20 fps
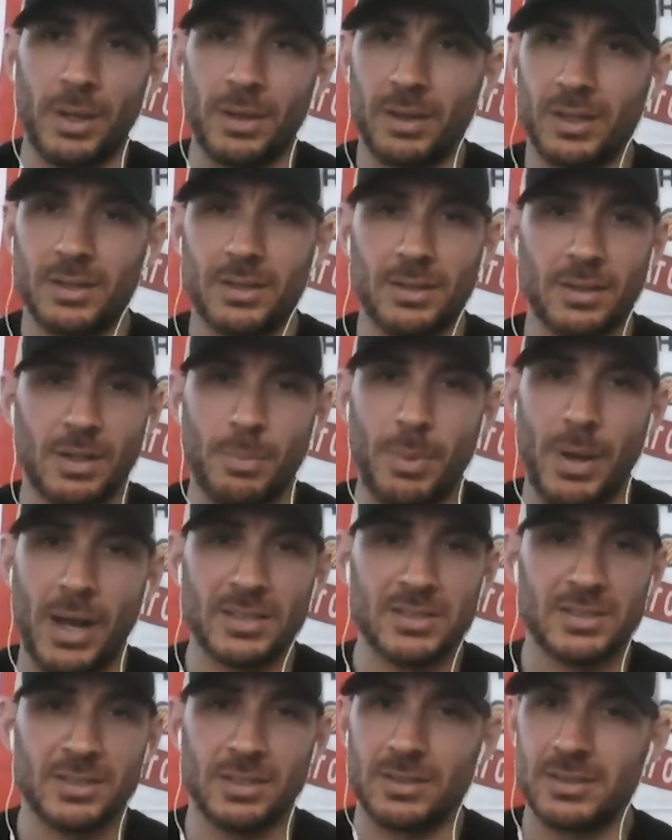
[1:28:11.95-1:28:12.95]
I think the
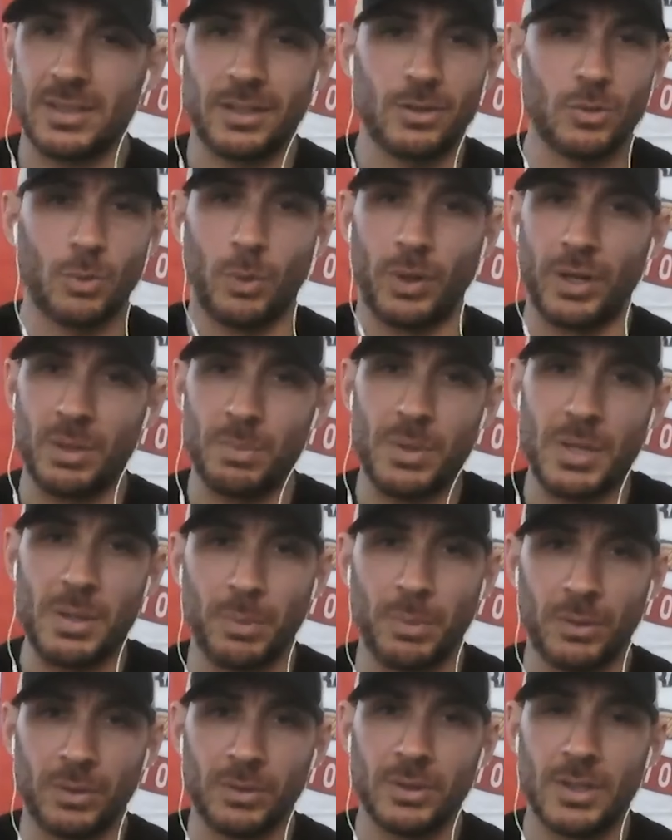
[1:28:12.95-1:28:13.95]
capacity is like 20
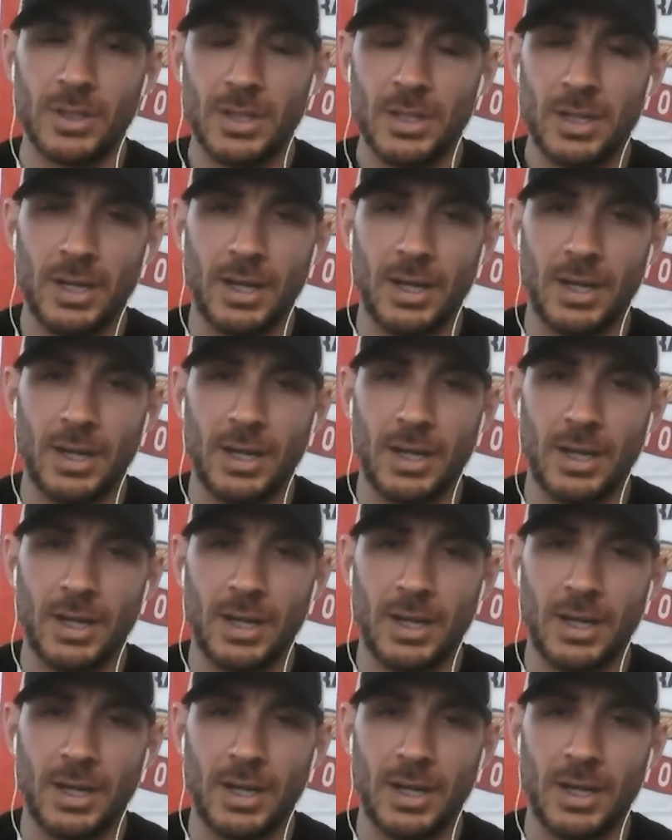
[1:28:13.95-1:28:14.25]
people.